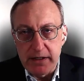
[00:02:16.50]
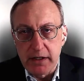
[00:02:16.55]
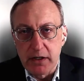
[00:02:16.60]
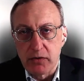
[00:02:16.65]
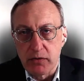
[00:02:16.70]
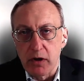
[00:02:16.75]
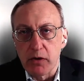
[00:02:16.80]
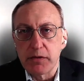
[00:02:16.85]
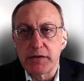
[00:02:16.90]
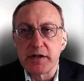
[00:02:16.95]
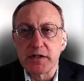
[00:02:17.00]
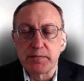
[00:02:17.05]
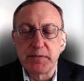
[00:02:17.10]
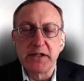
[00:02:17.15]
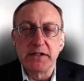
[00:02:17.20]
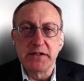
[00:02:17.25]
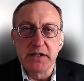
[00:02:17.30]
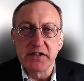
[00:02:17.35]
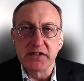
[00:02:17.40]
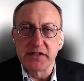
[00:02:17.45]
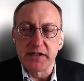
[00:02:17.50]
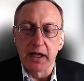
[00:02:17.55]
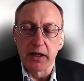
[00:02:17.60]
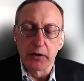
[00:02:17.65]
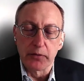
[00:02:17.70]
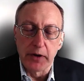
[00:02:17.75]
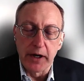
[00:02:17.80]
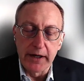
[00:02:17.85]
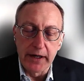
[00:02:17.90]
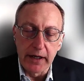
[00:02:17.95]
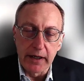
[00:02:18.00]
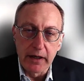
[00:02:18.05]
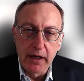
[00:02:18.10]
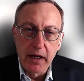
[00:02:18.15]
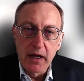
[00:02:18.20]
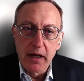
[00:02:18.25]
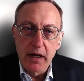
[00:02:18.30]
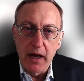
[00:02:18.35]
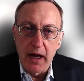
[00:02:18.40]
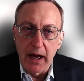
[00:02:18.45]
spending growth has been
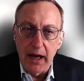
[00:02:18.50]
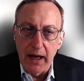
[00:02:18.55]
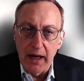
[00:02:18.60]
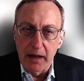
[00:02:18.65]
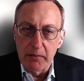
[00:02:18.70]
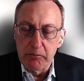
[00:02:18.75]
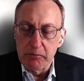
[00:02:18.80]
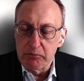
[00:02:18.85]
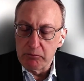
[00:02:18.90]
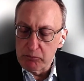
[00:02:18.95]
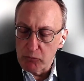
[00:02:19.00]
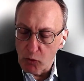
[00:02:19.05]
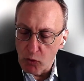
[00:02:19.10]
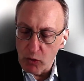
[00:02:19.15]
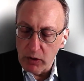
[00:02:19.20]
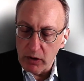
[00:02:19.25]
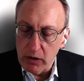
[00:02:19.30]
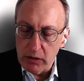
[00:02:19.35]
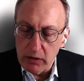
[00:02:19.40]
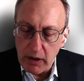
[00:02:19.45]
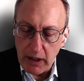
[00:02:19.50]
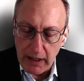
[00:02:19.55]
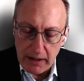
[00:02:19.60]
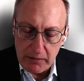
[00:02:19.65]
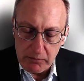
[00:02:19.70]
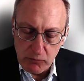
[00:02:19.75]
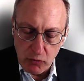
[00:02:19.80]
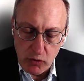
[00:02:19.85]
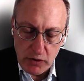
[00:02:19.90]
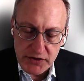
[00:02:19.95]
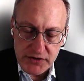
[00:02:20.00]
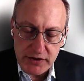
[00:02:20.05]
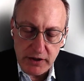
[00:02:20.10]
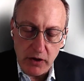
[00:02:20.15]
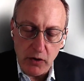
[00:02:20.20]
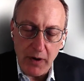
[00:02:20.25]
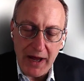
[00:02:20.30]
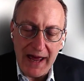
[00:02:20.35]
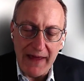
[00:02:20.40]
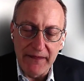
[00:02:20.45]
decelerating more
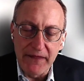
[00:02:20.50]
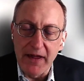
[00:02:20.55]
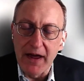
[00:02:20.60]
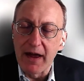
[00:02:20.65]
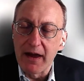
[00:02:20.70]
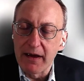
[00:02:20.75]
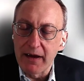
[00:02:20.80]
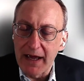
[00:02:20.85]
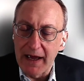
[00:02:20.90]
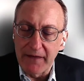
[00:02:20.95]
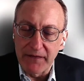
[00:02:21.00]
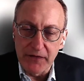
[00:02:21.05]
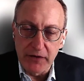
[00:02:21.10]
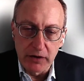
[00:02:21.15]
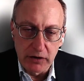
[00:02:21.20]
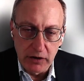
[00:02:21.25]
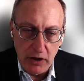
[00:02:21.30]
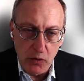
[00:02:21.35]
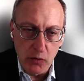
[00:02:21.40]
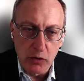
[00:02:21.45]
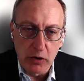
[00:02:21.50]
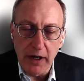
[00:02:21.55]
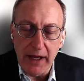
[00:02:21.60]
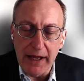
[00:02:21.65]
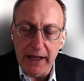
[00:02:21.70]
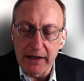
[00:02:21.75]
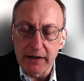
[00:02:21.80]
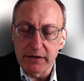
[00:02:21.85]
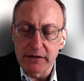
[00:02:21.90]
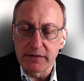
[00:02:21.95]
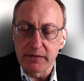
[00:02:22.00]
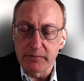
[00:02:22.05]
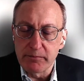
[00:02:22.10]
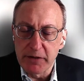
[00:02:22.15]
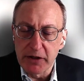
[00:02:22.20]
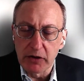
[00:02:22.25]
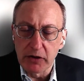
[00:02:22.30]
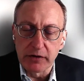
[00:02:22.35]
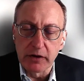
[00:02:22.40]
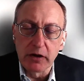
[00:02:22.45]
so at the lower end,
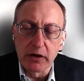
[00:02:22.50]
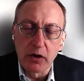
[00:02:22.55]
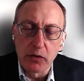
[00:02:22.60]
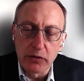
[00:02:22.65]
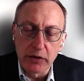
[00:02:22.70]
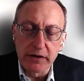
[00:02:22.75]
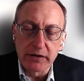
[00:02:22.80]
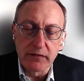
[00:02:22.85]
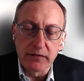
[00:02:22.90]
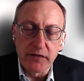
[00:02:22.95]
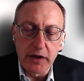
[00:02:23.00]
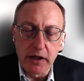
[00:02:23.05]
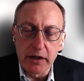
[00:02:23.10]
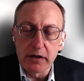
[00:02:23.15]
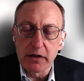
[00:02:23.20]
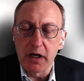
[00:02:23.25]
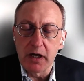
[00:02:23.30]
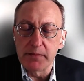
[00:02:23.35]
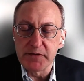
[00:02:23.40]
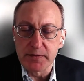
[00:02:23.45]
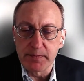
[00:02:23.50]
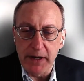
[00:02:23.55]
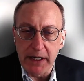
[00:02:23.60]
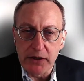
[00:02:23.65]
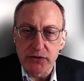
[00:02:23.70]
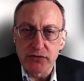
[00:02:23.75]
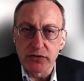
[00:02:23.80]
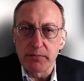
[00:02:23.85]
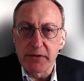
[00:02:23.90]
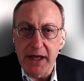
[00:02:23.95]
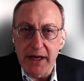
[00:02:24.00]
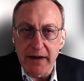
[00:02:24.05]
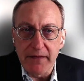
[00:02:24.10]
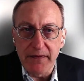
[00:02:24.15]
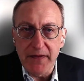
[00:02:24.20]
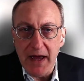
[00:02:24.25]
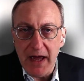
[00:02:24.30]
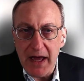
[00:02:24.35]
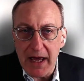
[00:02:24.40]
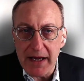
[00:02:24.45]
middle to lower end of the income spectrum
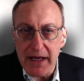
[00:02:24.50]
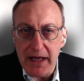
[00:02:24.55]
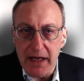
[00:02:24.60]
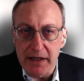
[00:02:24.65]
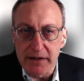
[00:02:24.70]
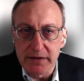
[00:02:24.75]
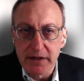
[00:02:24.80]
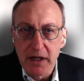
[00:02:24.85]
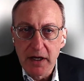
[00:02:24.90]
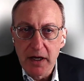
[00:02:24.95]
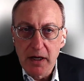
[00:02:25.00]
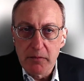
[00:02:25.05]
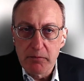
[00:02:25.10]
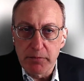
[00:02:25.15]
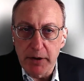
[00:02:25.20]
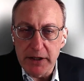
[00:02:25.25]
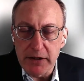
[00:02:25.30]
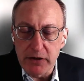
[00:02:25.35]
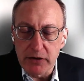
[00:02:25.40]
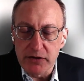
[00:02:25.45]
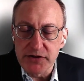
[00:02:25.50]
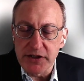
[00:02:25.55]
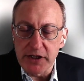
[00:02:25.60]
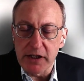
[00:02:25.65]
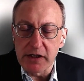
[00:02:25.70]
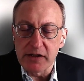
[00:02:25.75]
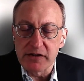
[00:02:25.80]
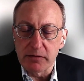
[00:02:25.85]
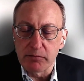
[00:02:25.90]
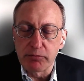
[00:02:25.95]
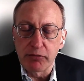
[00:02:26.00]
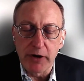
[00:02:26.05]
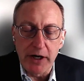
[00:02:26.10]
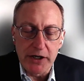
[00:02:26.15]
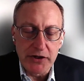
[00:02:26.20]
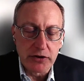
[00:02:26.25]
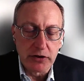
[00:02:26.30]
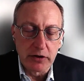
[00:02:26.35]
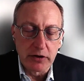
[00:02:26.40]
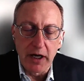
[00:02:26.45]
than at the high end. But you're seeing
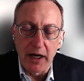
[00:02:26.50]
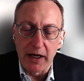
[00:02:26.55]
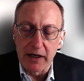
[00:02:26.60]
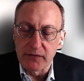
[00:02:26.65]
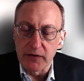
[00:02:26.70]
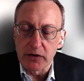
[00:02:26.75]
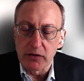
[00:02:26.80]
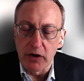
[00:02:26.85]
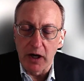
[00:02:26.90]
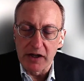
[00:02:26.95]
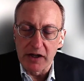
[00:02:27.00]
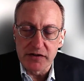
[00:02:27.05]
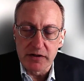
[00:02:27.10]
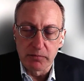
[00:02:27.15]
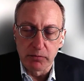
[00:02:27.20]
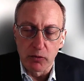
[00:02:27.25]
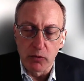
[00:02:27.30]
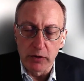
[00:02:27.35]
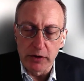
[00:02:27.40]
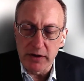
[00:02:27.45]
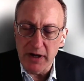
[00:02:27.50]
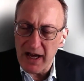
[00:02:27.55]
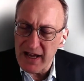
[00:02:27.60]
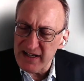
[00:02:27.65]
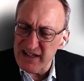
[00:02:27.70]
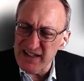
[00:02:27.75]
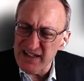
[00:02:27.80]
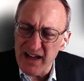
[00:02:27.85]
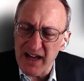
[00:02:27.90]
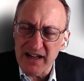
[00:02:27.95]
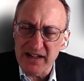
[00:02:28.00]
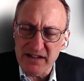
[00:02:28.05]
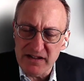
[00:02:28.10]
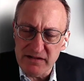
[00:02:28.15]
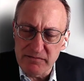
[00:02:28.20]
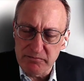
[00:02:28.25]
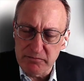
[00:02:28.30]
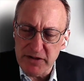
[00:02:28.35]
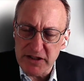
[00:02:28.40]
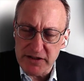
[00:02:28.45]
some pressure kind of across the board,
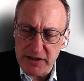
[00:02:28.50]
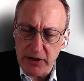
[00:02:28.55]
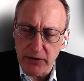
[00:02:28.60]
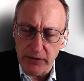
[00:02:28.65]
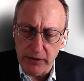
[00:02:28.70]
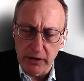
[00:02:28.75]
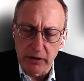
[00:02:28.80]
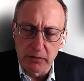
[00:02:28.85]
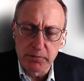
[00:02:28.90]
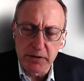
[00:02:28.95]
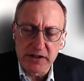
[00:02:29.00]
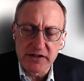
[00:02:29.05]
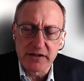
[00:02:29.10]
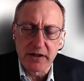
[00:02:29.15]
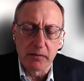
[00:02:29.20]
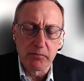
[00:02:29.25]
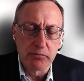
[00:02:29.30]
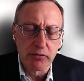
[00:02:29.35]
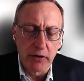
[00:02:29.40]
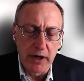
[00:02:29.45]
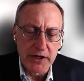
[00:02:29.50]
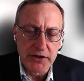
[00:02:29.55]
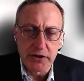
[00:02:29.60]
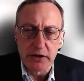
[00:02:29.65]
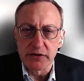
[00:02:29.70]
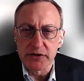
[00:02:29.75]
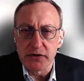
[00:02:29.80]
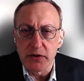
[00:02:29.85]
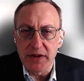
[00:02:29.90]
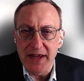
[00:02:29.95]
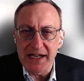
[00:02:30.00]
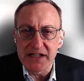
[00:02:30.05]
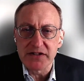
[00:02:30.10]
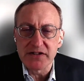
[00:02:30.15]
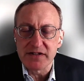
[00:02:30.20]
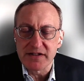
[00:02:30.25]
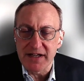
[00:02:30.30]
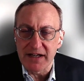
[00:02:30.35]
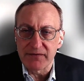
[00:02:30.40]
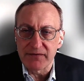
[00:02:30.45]
not material, but some pressure. So
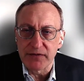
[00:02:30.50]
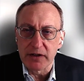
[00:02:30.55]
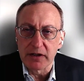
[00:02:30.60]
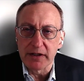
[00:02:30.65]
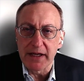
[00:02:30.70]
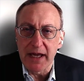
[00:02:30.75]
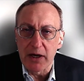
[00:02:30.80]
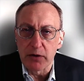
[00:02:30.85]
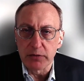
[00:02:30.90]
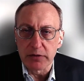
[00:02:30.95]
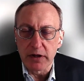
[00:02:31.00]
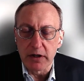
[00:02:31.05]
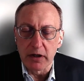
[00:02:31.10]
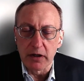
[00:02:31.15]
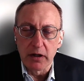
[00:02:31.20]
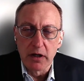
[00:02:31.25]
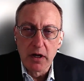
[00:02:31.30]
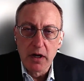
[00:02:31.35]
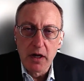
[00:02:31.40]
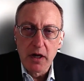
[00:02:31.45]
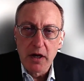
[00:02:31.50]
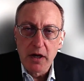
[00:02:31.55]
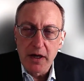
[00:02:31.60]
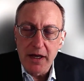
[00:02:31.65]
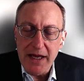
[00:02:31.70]
that's definitely out there.